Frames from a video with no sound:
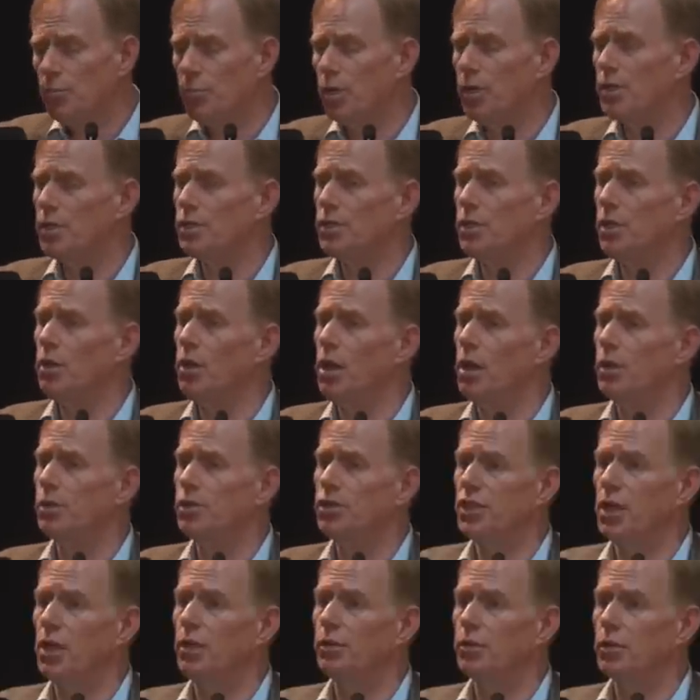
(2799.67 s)
but it's still
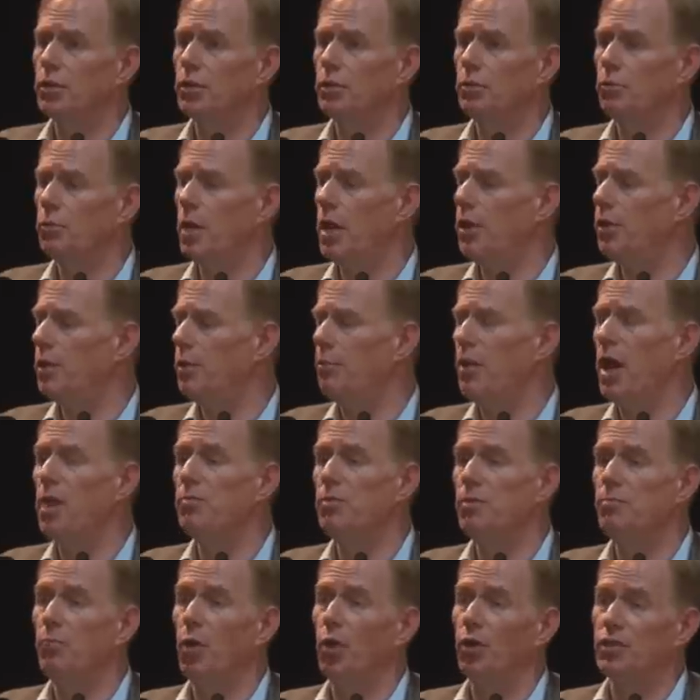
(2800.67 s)
uncertain when there
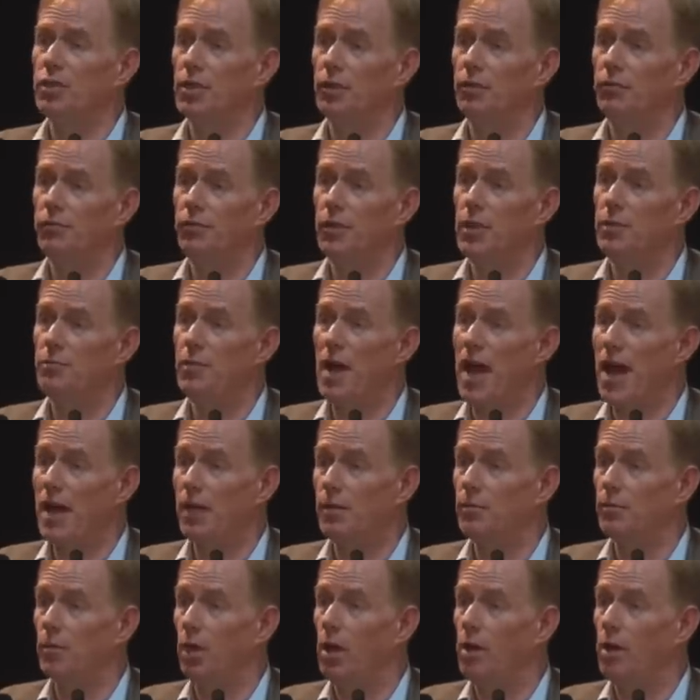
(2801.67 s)
might be positive feedback